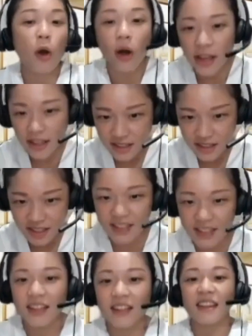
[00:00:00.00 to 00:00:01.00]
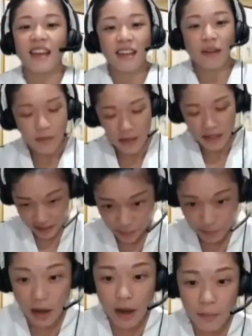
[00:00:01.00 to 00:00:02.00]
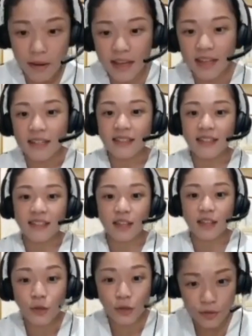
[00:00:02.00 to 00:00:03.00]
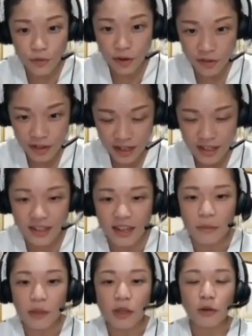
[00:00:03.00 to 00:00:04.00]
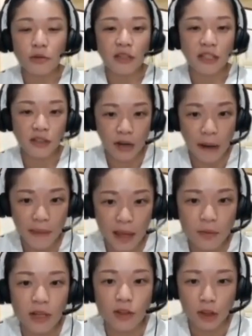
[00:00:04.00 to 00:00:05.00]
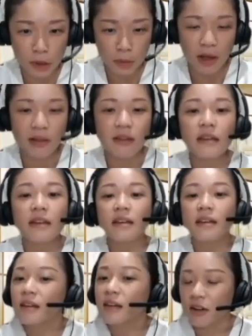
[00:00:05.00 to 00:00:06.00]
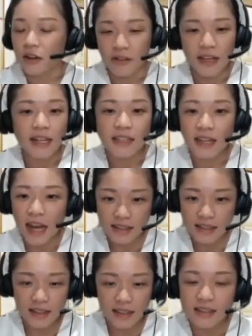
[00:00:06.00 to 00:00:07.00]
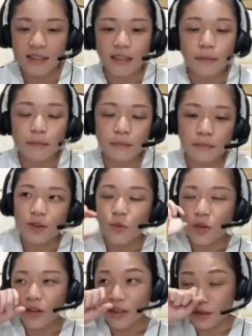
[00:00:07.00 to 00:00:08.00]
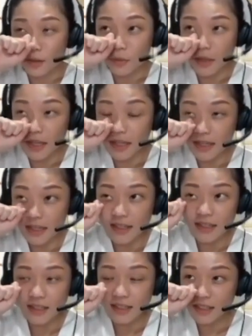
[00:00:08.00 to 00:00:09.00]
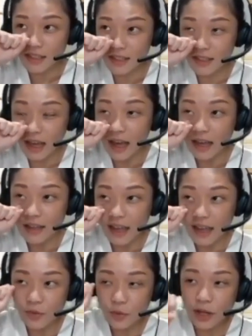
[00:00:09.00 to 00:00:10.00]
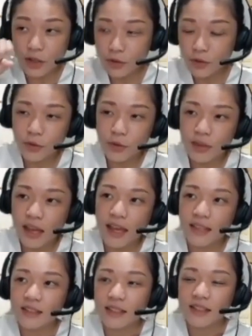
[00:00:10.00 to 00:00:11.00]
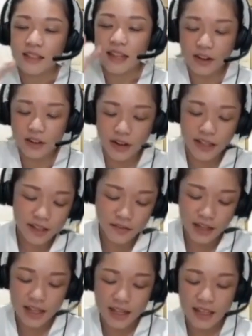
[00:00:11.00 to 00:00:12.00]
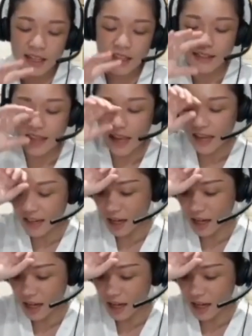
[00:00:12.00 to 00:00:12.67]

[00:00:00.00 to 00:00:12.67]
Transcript: point, there's a purpose, there's a use for it. I mean, you also described that when you talked about a career as an artist. To me, yeah, that what drew you there, it's that creativity, it's that